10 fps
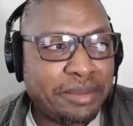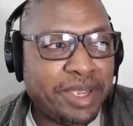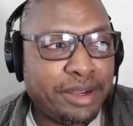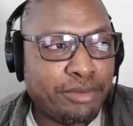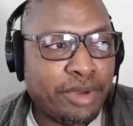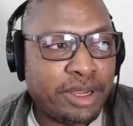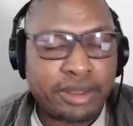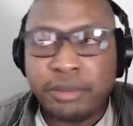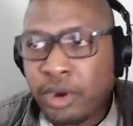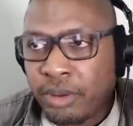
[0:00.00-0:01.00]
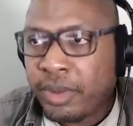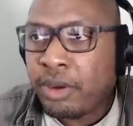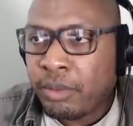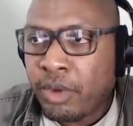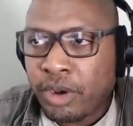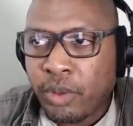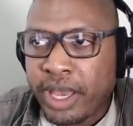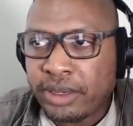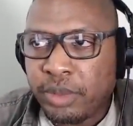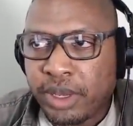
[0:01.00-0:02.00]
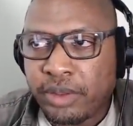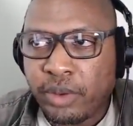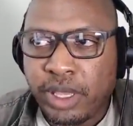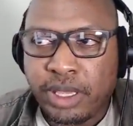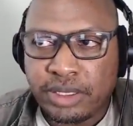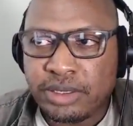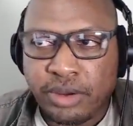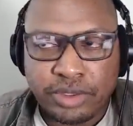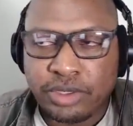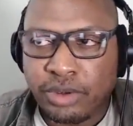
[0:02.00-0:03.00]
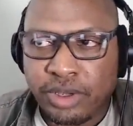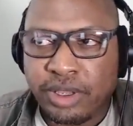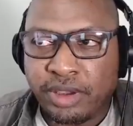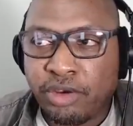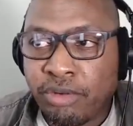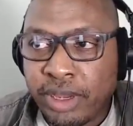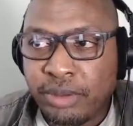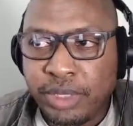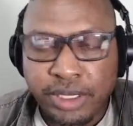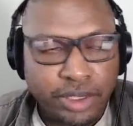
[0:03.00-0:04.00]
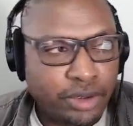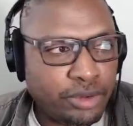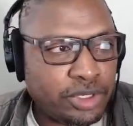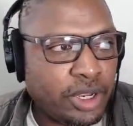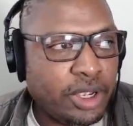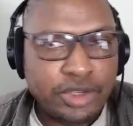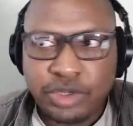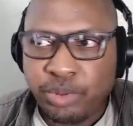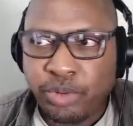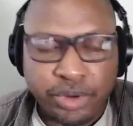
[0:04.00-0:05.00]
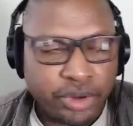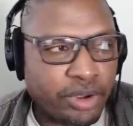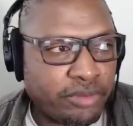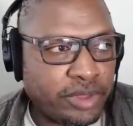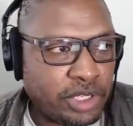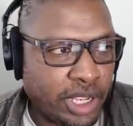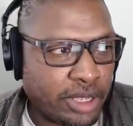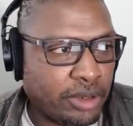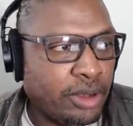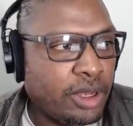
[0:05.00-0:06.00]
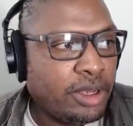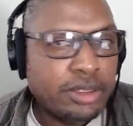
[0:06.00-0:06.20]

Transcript: me to run it. Mark, Mark Wagner, by the way, is also an incredibly huge supporter of the channel.